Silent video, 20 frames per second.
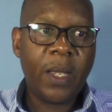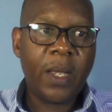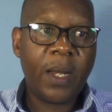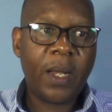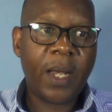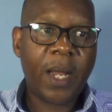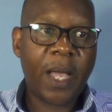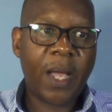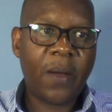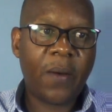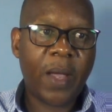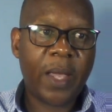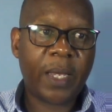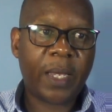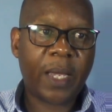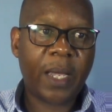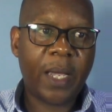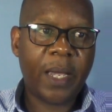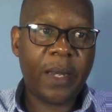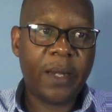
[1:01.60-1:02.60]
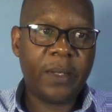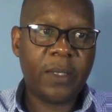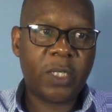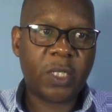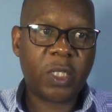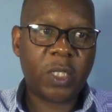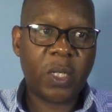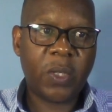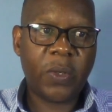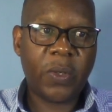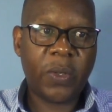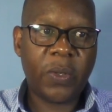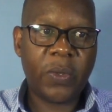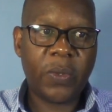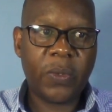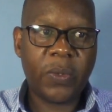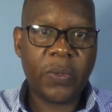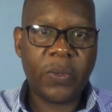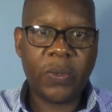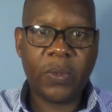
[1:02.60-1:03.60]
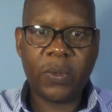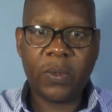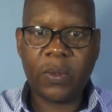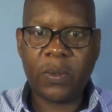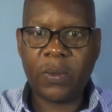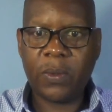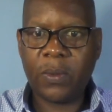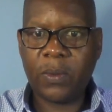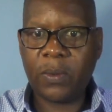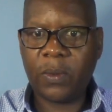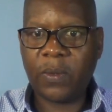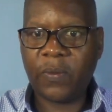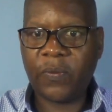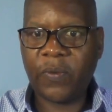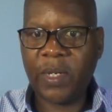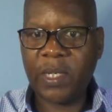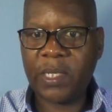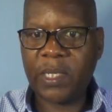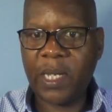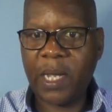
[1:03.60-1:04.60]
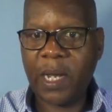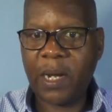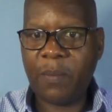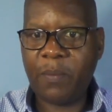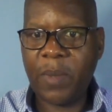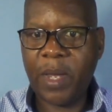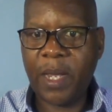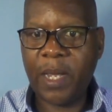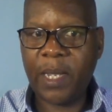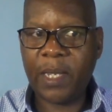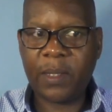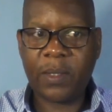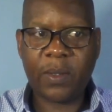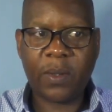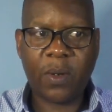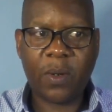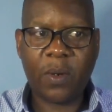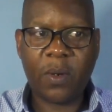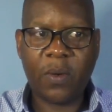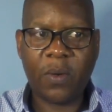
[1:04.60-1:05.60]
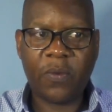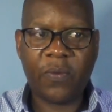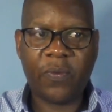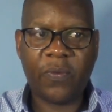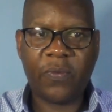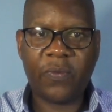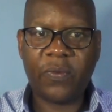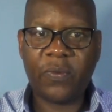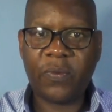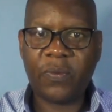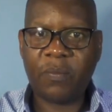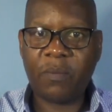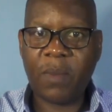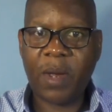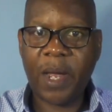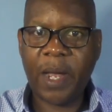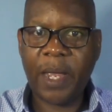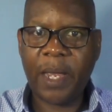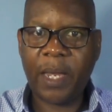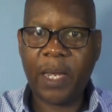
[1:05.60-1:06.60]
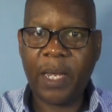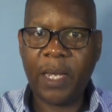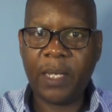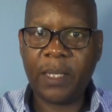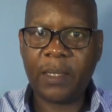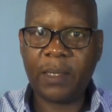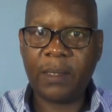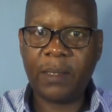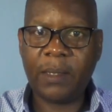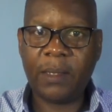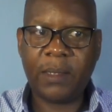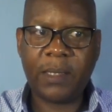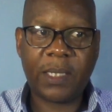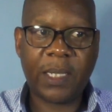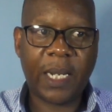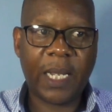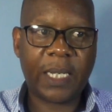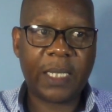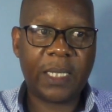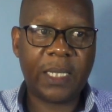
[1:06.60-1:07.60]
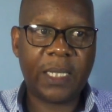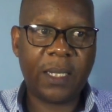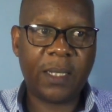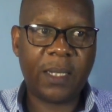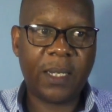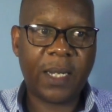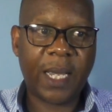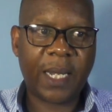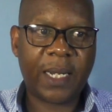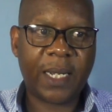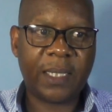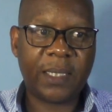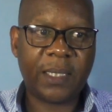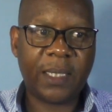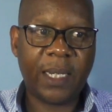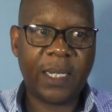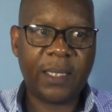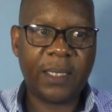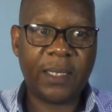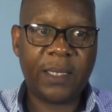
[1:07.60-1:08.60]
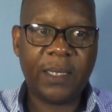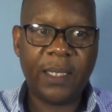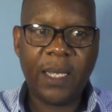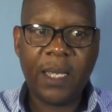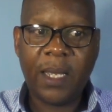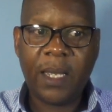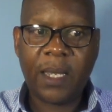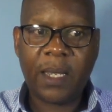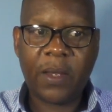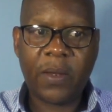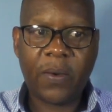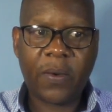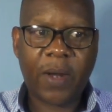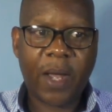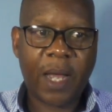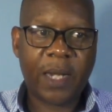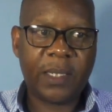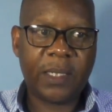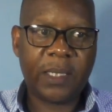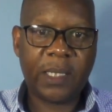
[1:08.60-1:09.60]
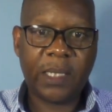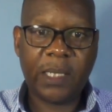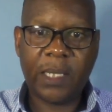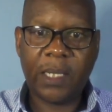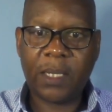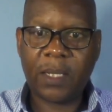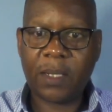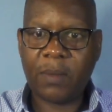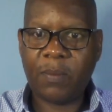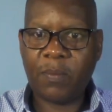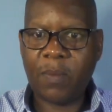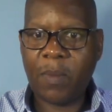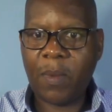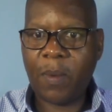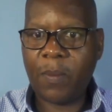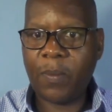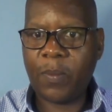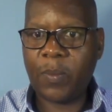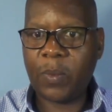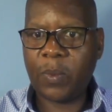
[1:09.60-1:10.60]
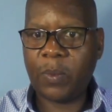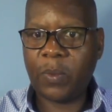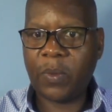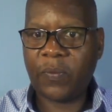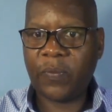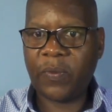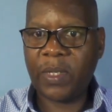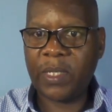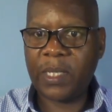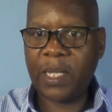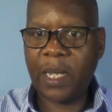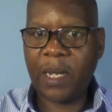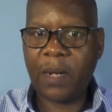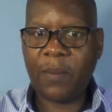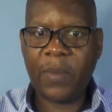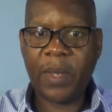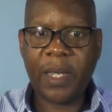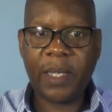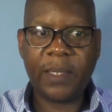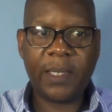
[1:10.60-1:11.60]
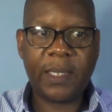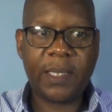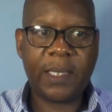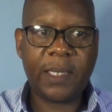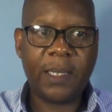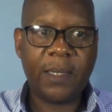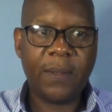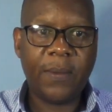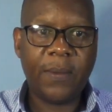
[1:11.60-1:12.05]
Now I can show you the first element of my selected data set. You can see the first element.